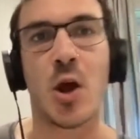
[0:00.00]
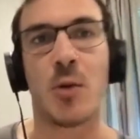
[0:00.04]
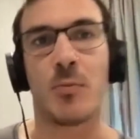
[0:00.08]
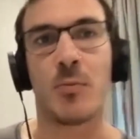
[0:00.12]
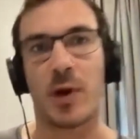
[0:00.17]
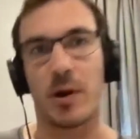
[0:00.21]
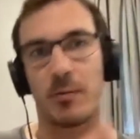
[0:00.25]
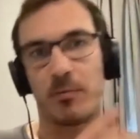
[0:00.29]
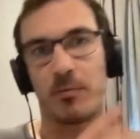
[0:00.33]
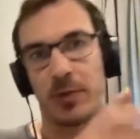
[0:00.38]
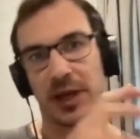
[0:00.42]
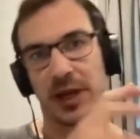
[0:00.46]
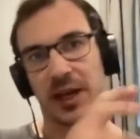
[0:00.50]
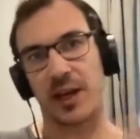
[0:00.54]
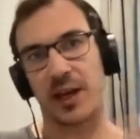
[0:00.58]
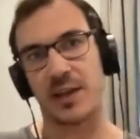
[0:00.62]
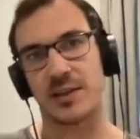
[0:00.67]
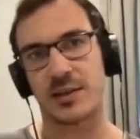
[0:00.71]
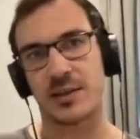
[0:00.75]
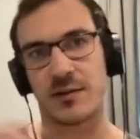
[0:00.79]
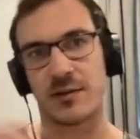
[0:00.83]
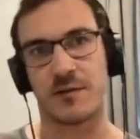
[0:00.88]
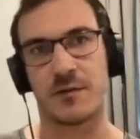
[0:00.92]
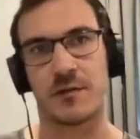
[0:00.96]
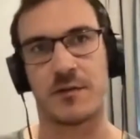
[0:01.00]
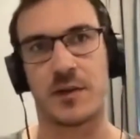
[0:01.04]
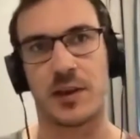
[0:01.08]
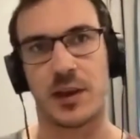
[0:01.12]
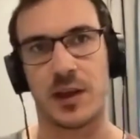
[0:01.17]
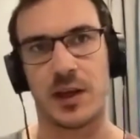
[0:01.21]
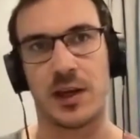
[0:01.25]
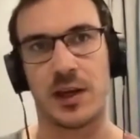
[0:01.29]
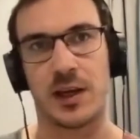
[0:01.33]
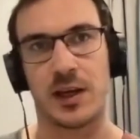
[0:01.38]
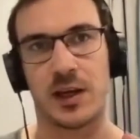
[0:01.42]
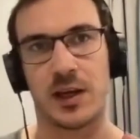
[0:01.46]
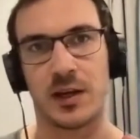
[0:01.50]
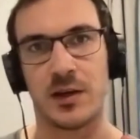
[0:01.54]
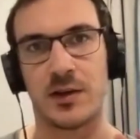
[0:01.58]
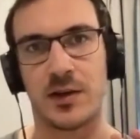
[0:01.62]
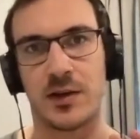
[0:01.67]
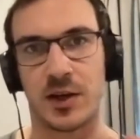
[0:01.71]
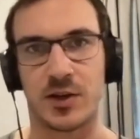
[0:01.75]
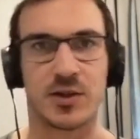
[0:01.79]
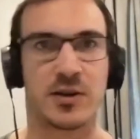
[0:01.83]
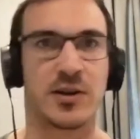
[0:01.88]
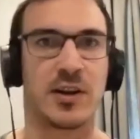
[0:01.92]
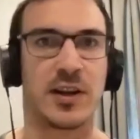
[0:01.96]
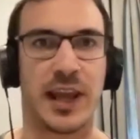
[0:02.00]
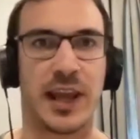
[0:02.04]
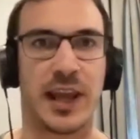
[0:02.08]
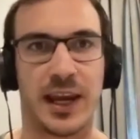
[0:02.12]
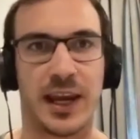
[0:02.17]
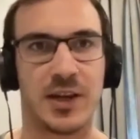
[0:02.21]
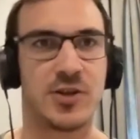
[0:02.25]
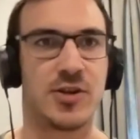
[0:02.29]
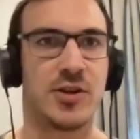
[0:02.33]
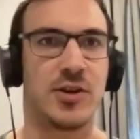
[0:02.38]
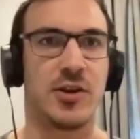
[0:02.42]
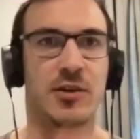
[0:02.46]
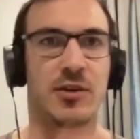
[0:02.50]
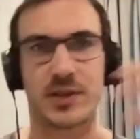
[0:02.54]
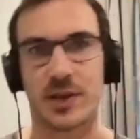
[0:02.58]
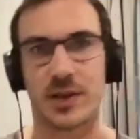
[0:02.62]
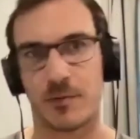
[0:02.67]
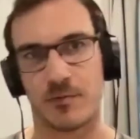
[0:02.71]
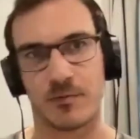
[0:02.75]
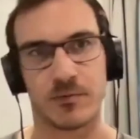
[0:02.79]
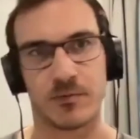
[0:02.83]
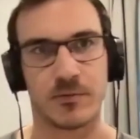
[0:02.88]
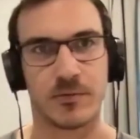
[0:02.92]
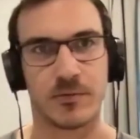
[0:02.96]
But because of the digital age, you know, some